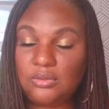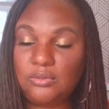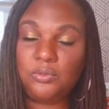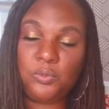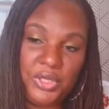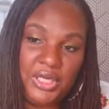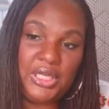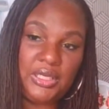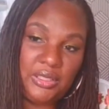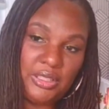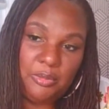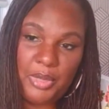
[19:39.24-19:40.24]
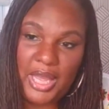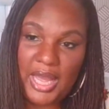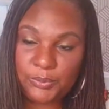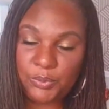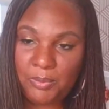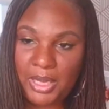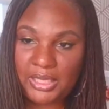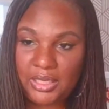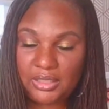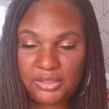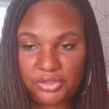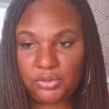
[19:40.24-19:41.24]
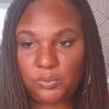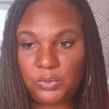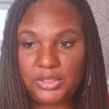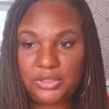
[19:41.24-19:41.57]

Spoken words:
when in the past when my loctician